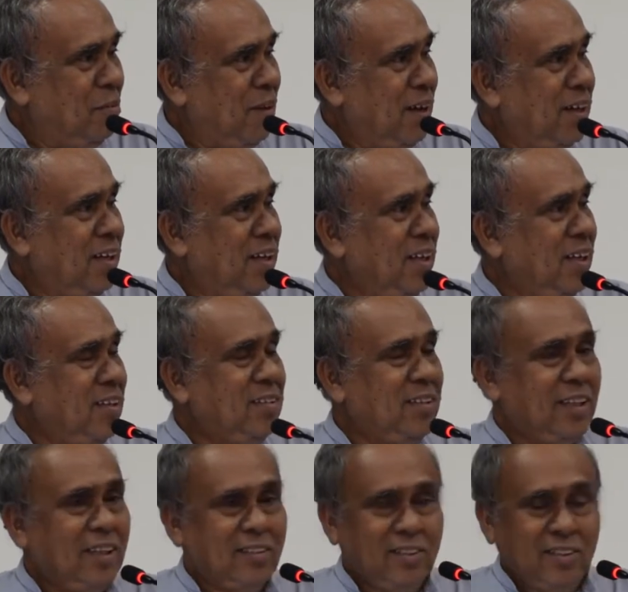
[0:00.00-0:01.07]
what he
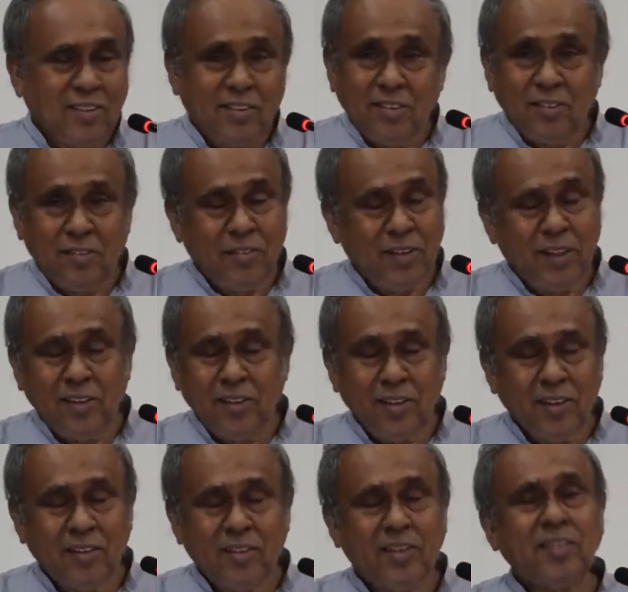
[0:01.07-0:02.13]
says is very
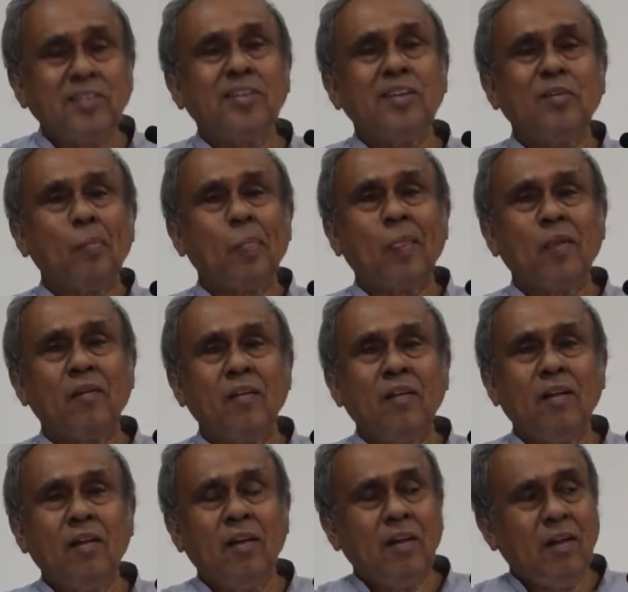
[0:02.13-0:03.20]
interesting.
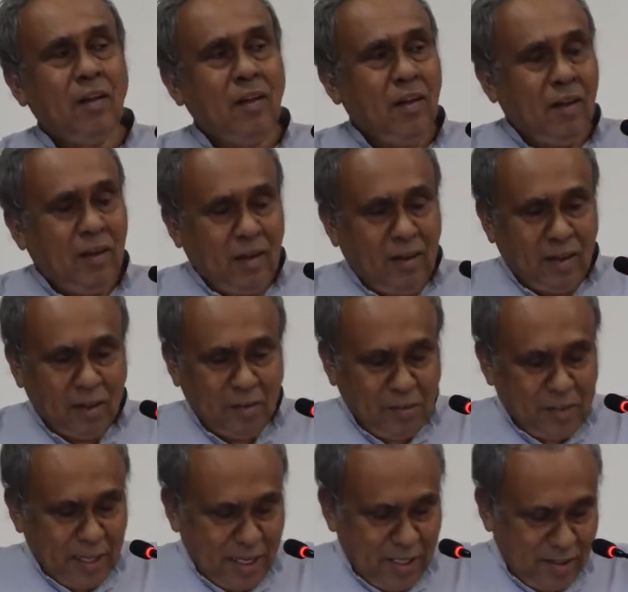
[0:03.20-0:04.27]
Now
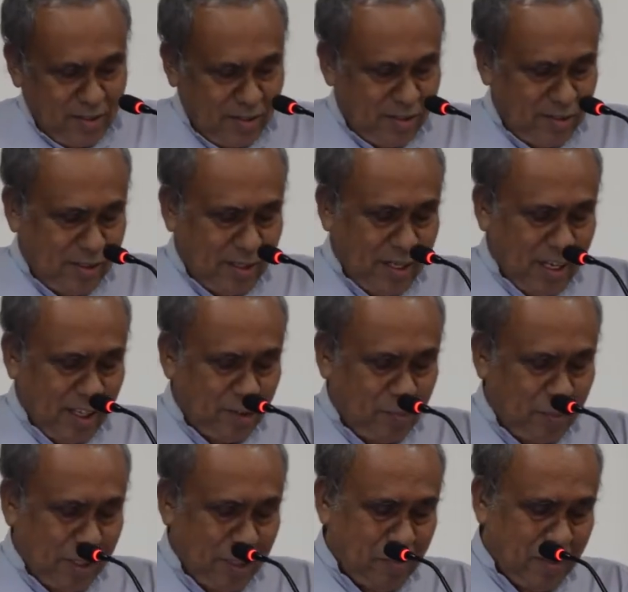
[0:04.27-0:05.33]
there is an
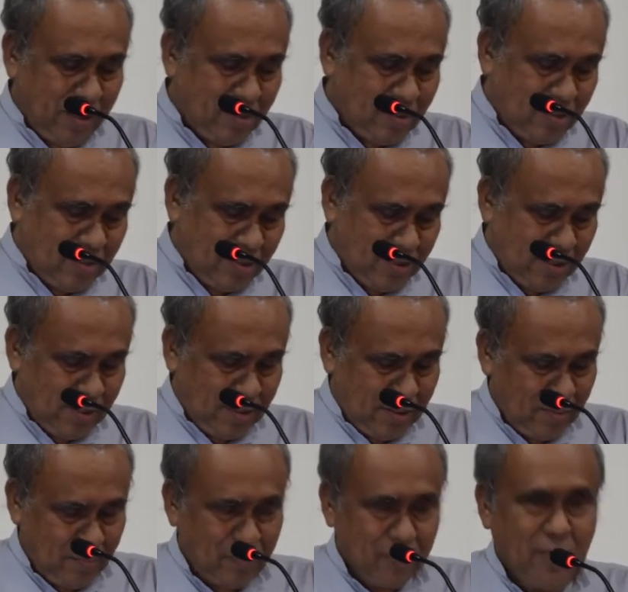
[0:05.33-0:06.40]
experiment called
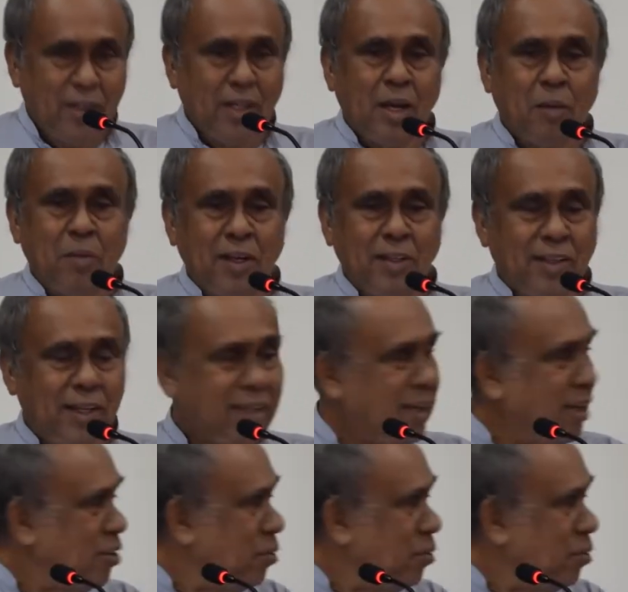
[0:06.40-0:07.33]
double slit